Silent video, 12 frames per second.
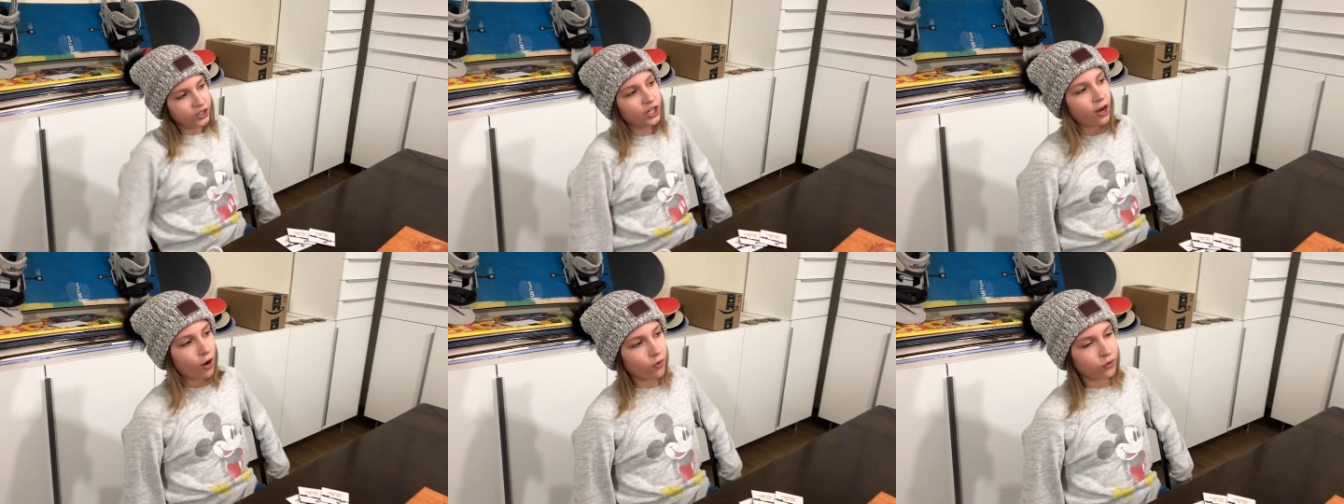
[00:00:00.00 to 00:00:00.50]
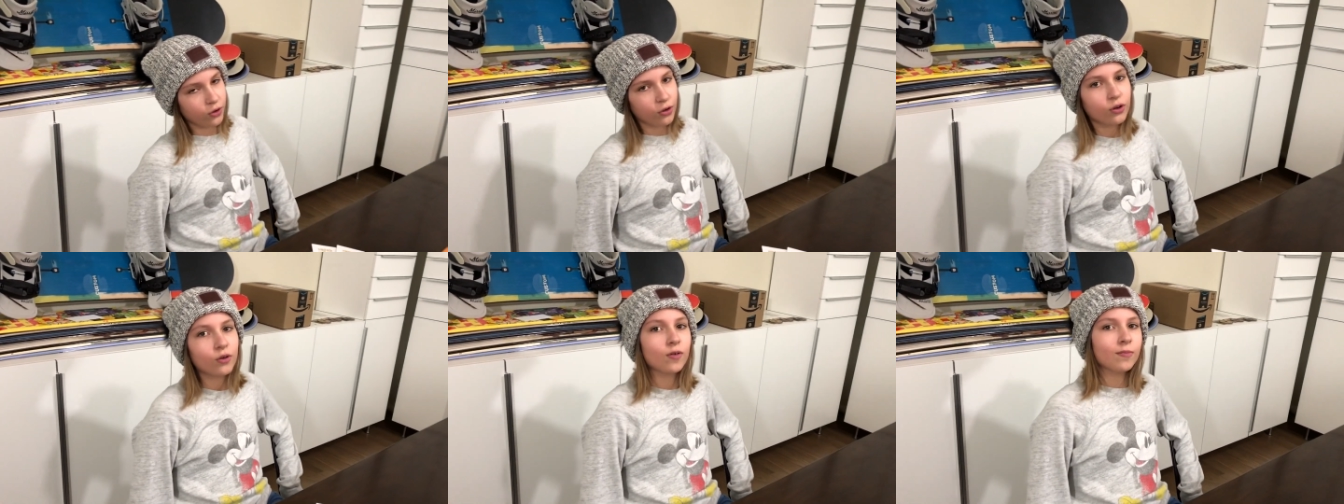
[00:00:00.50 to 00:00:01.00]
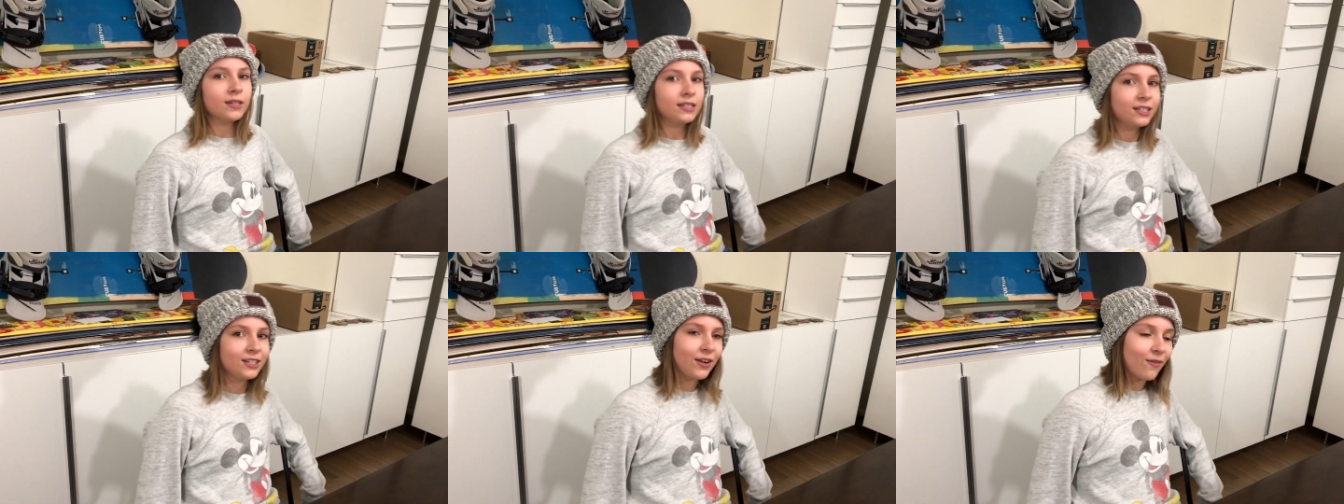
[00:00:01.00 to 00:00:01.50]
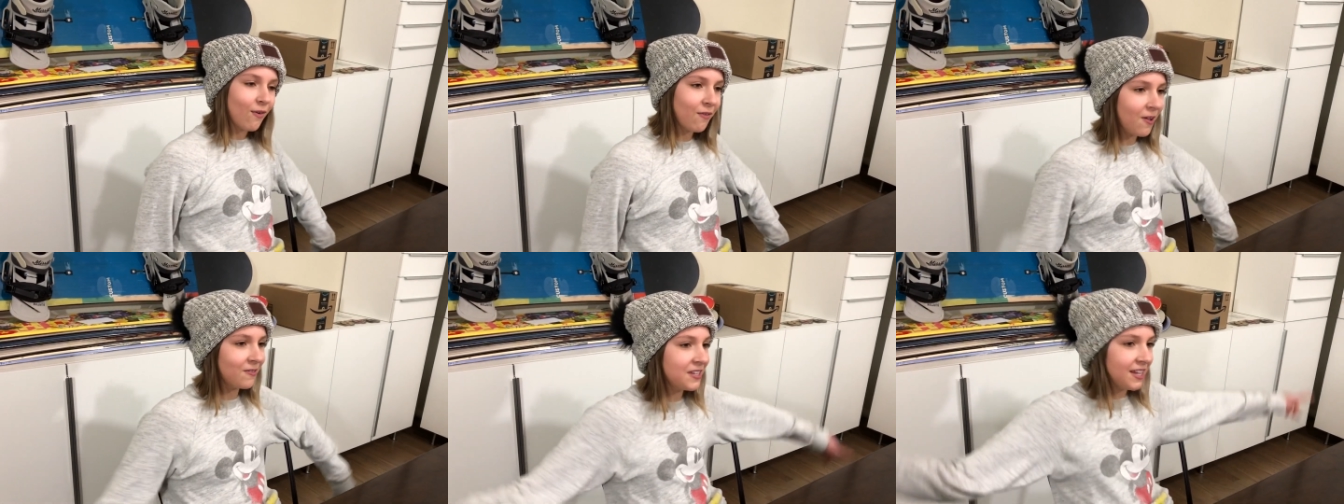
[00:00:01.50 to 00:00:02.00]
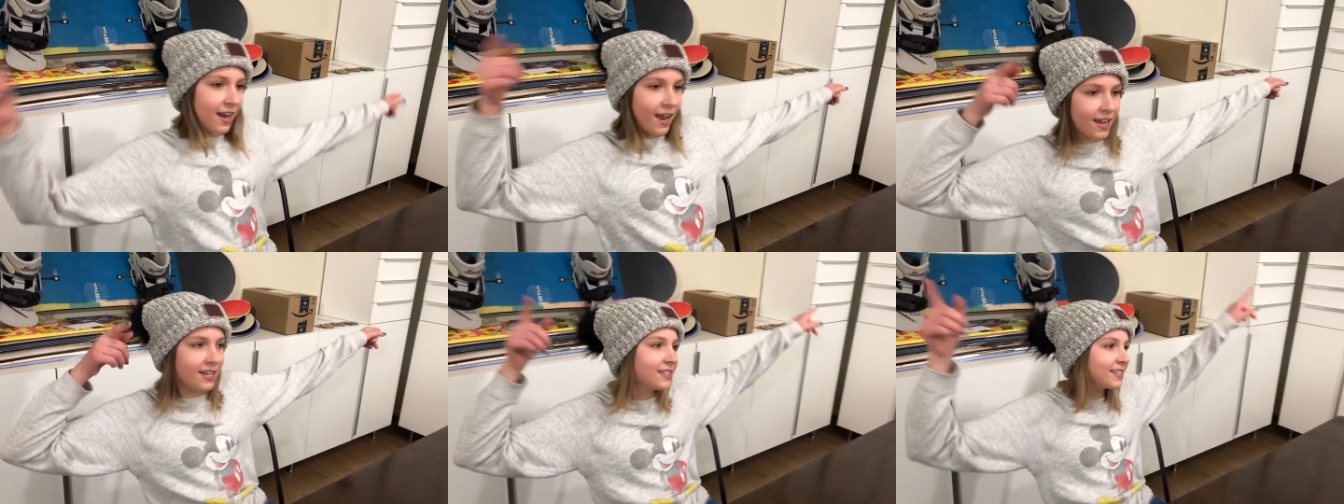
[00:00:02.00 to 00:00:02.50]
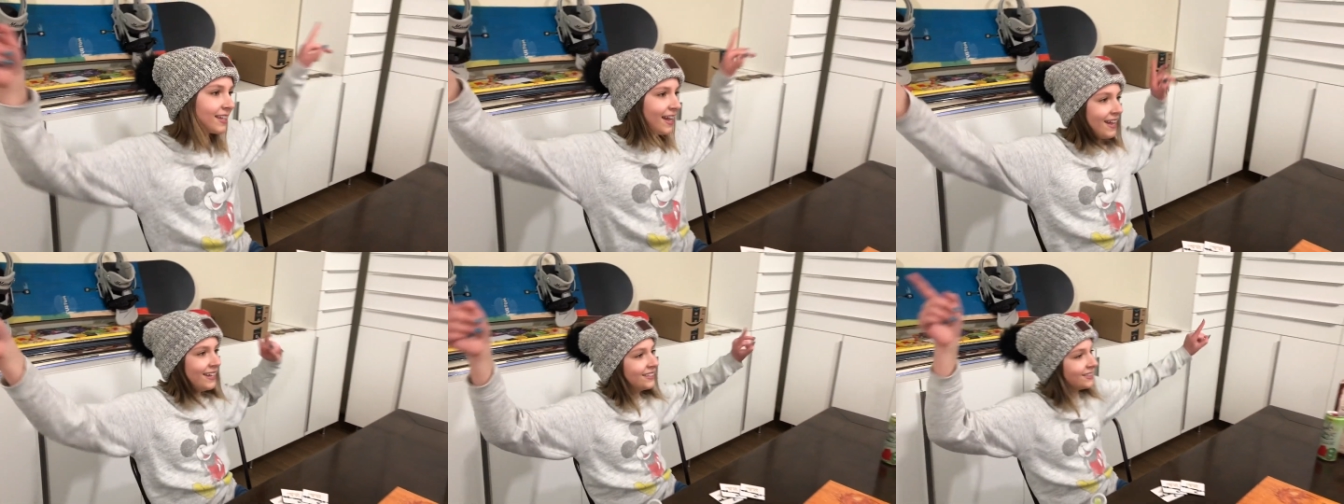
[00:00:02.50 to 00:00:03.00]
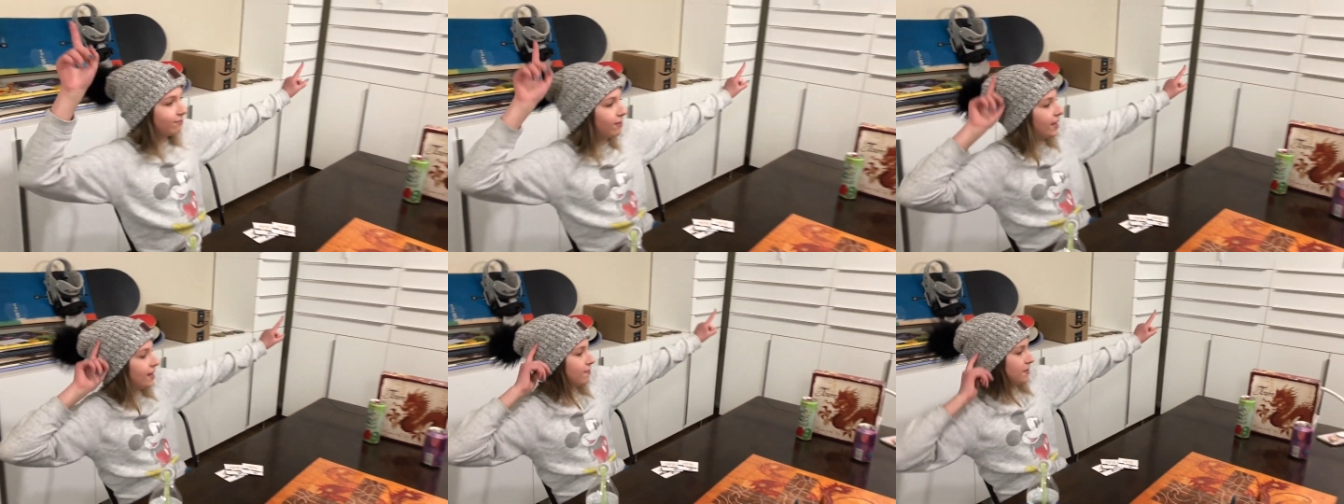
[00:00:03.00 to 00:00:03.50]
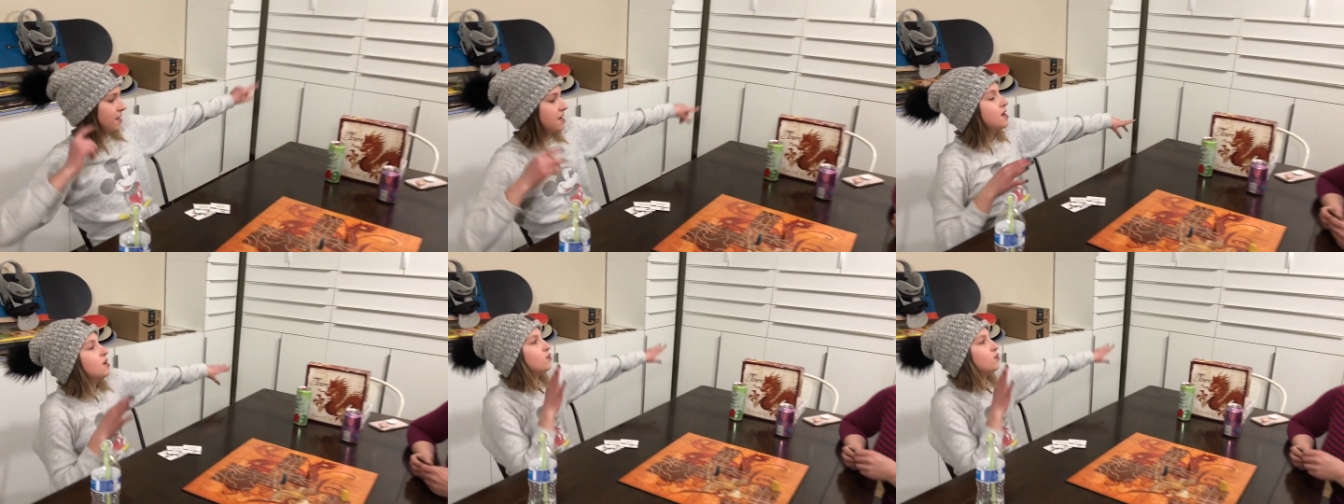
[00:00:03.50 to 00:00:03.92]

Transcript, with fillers: Check out the hook on my DJ Roblox it. Ice, ice, ice baby.